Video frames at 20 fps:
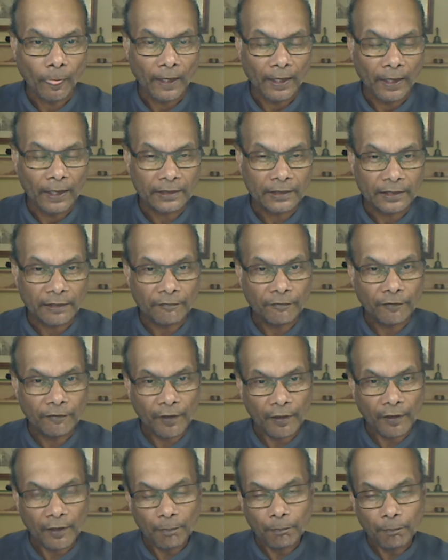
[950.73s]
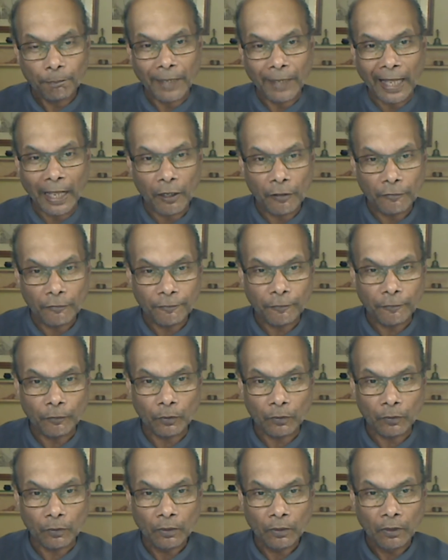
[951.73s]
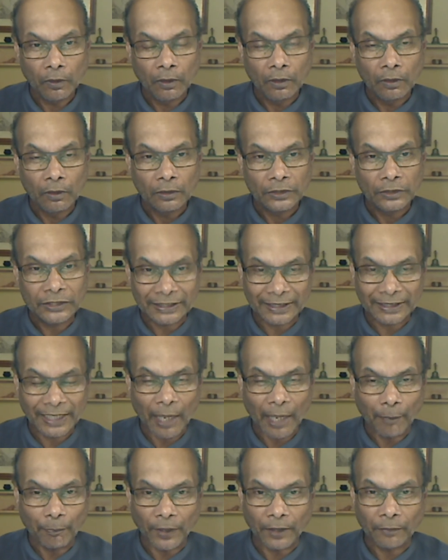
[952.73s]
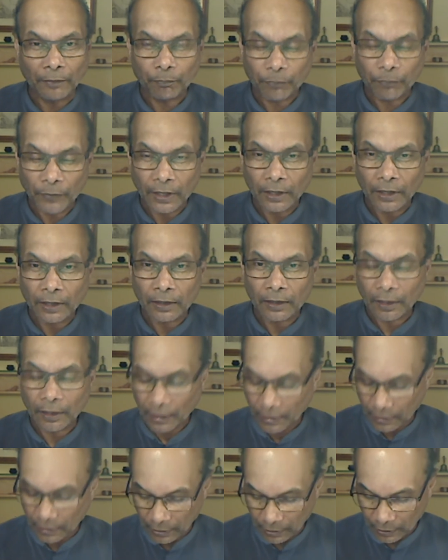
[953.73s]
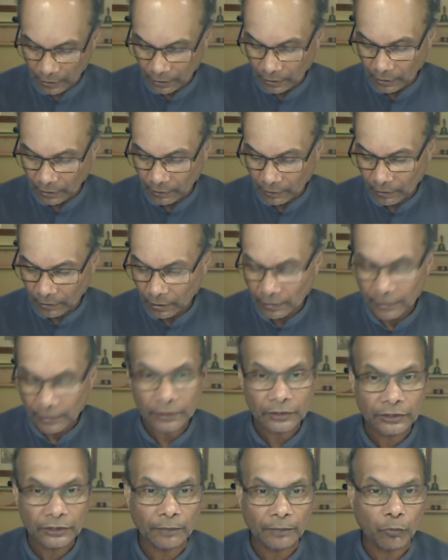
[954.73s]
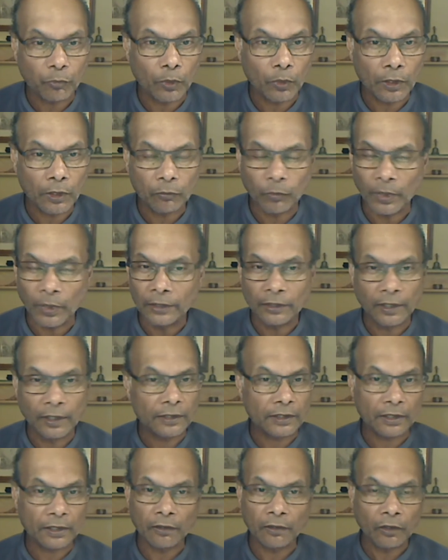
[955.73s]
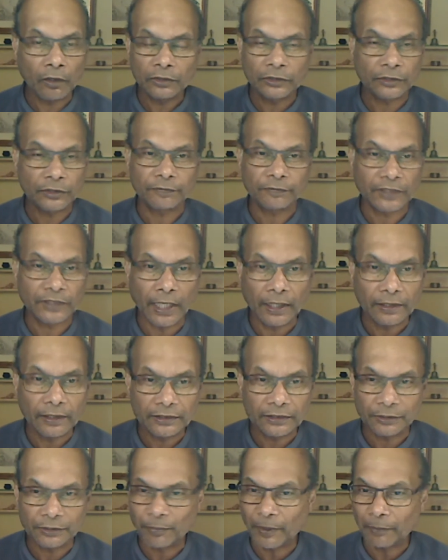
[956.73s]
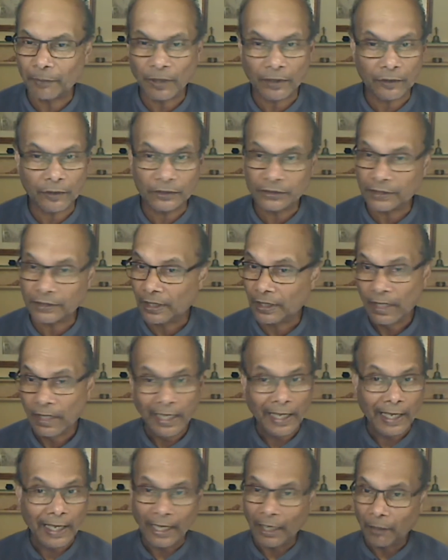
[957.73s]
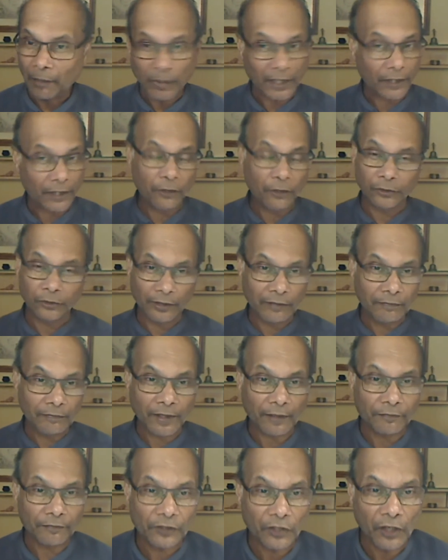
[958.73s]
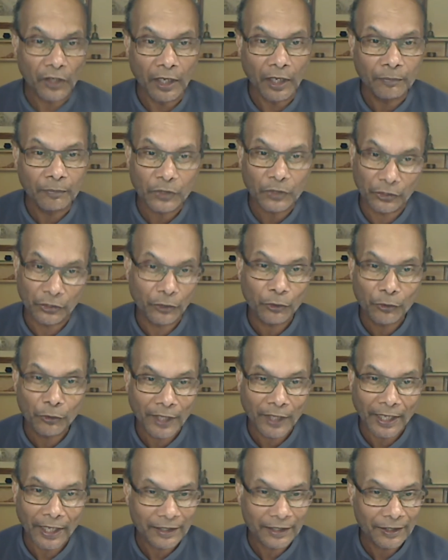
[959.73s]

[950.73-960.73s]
It's a very powerful step, and in a leadership world where there are lots of challenges, people are going to say, how am I going to even have time to do that?